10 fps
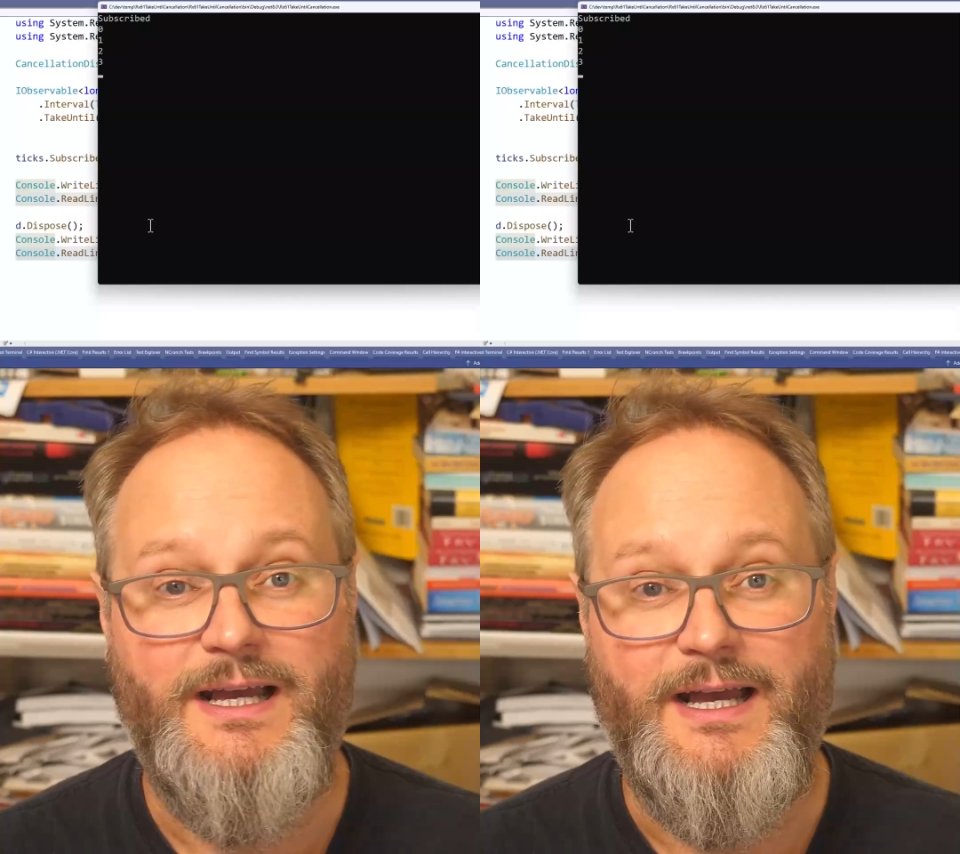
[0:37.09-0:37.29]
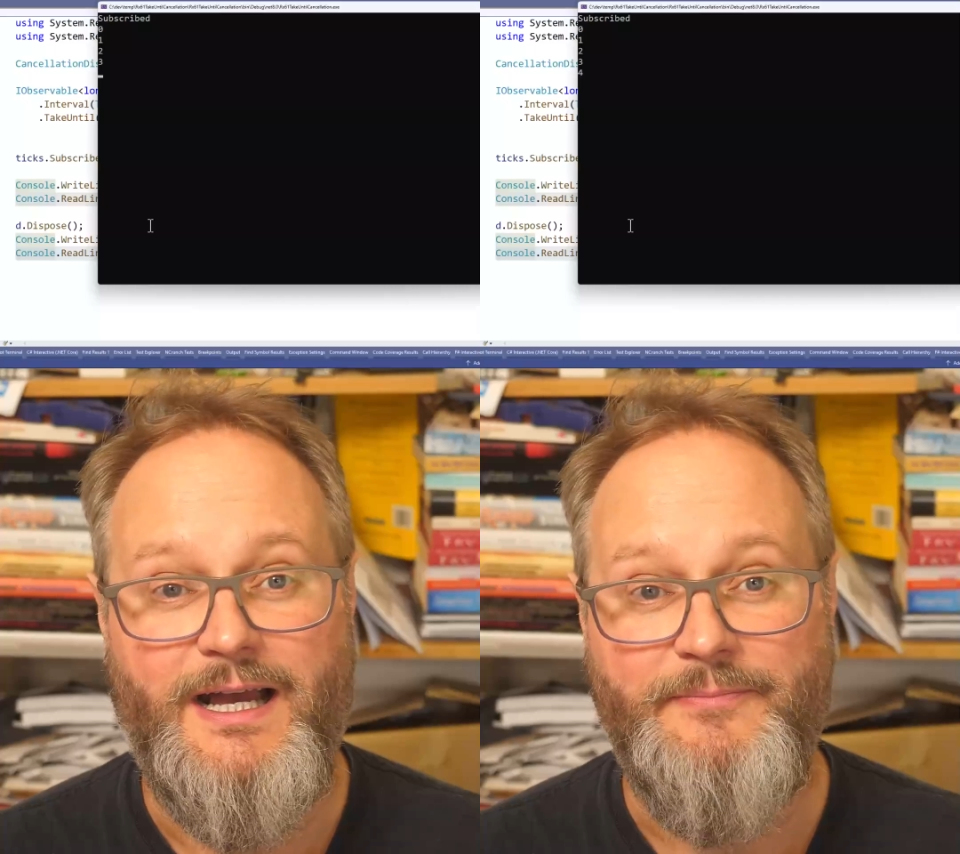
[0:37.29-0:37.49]

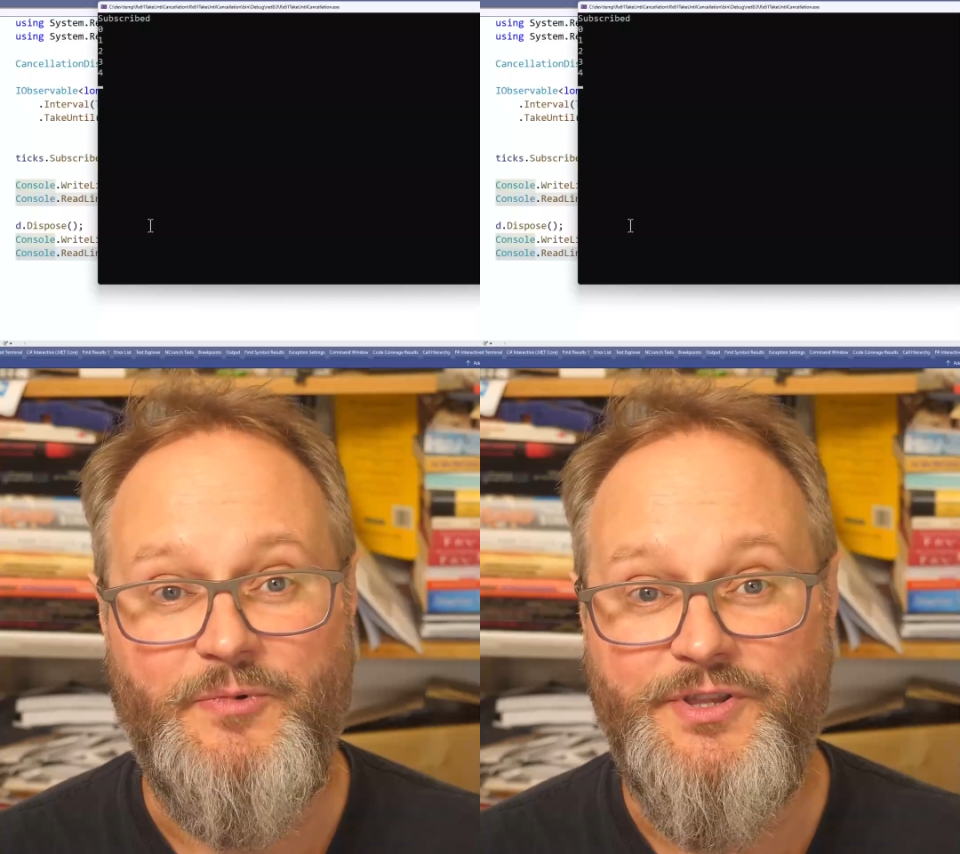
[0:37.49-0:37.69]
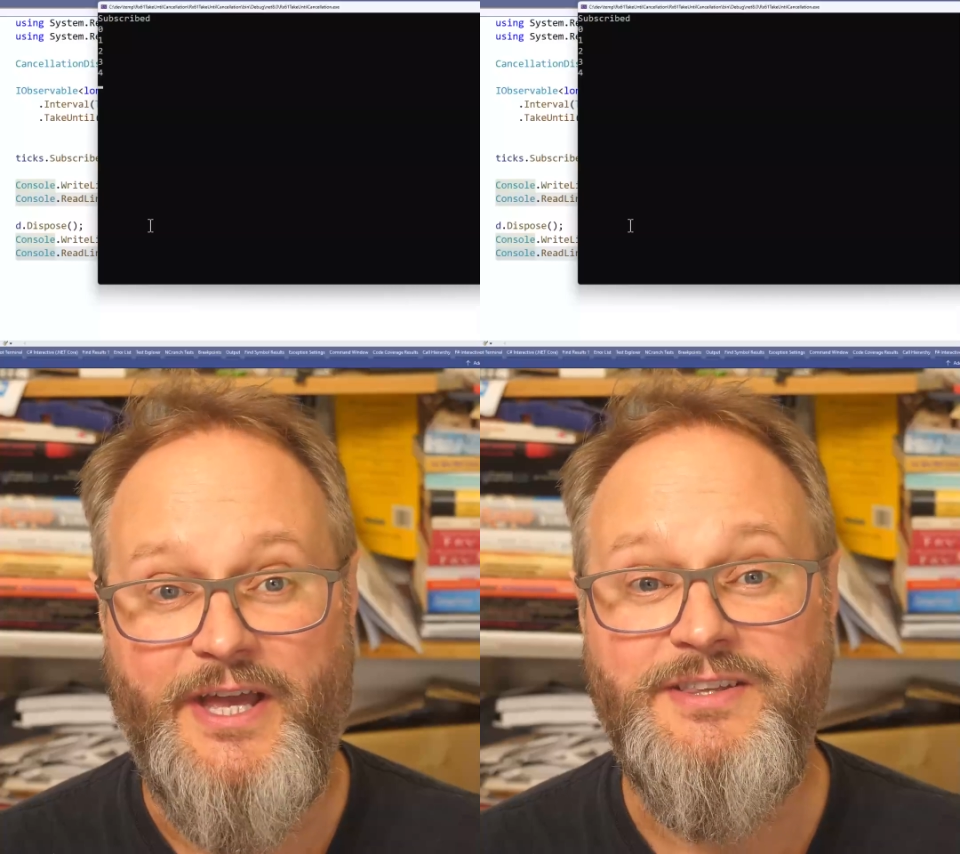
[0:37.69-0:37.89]
um,
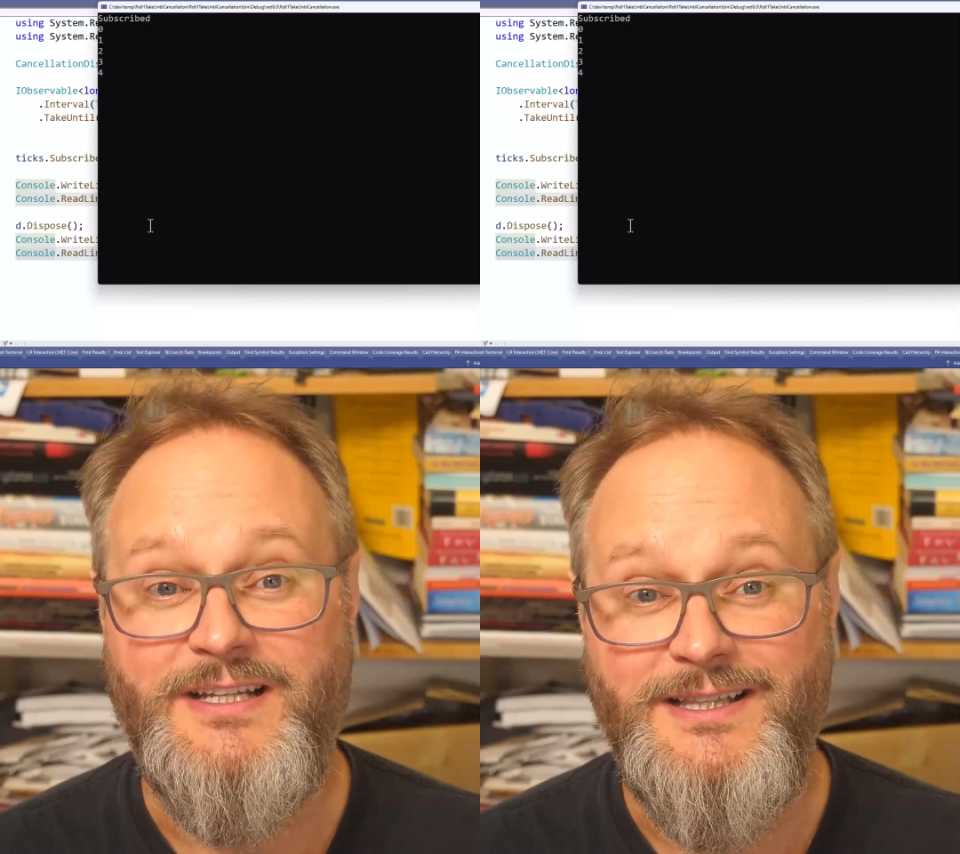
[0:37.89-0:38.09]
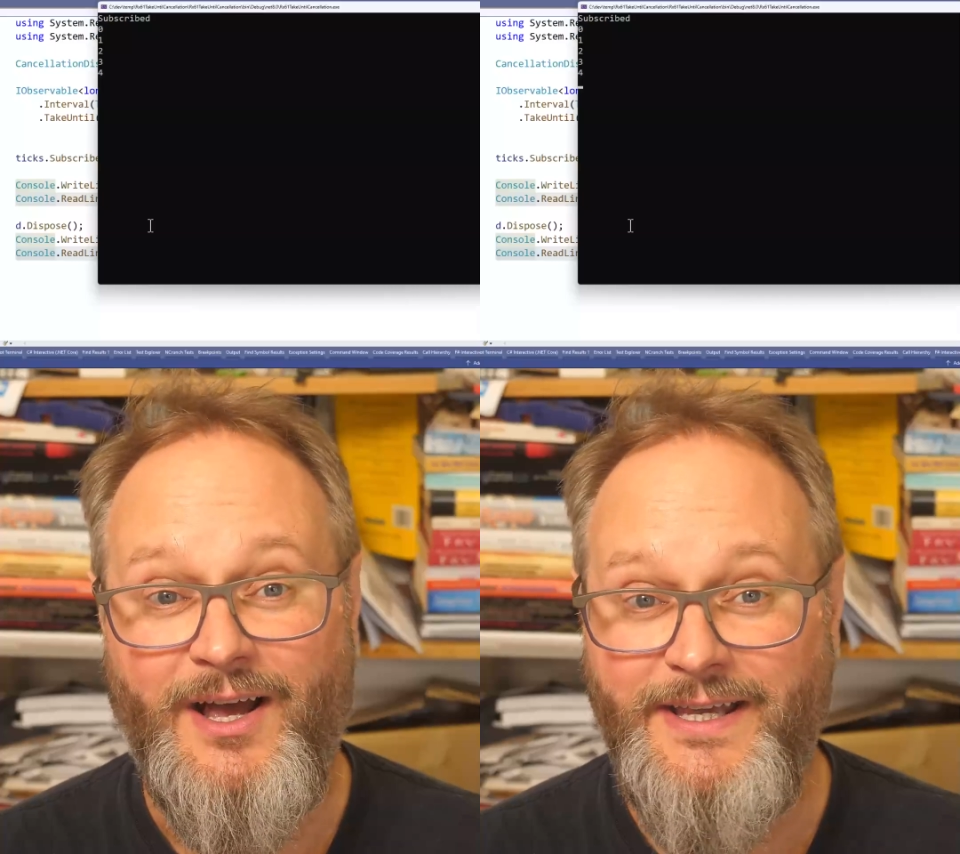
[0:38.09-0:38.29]
or the
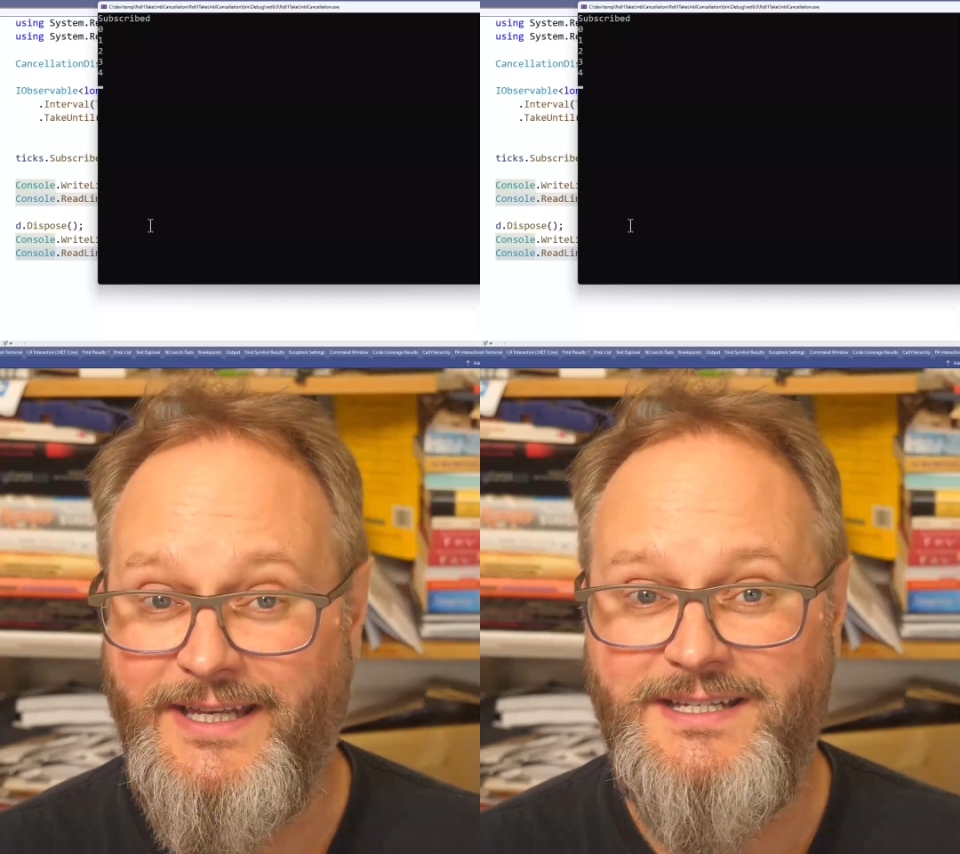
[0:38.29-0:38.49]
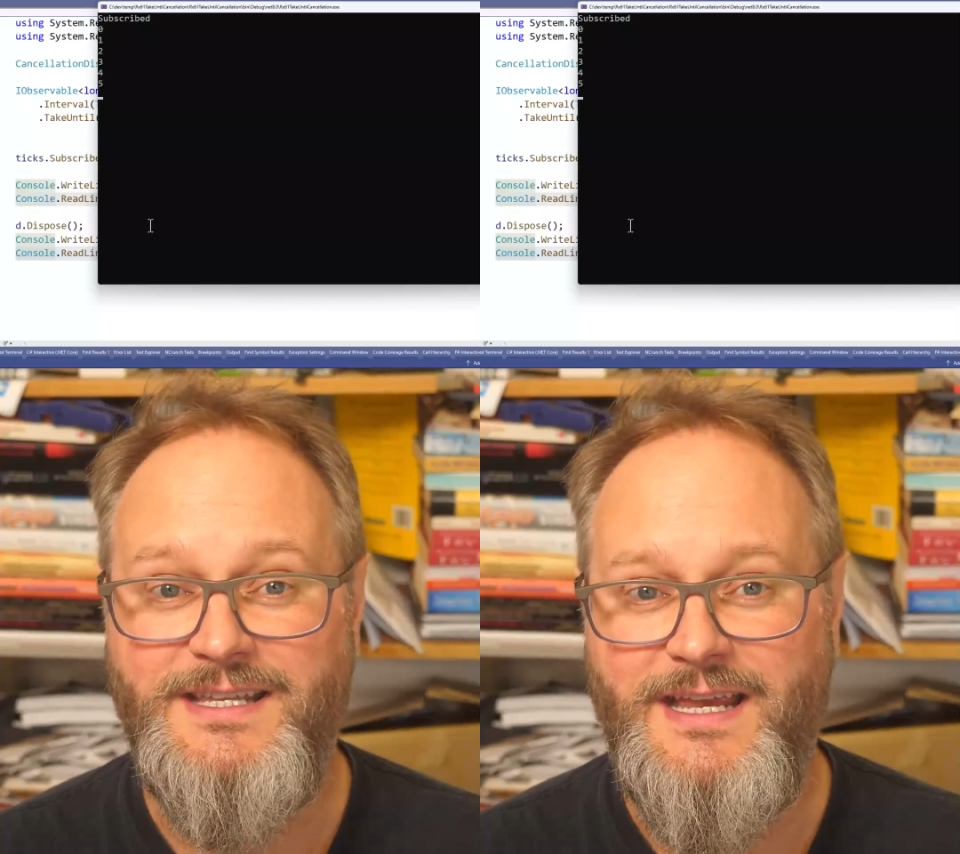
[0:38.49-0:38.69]

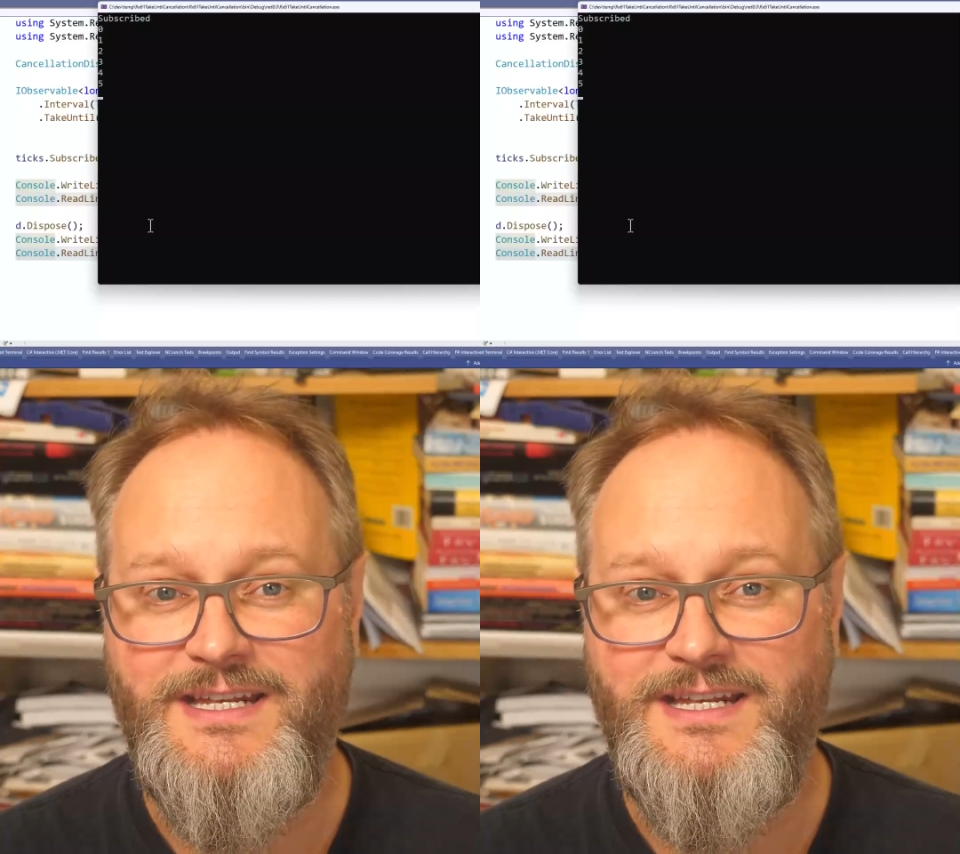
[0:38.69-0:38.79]
underlying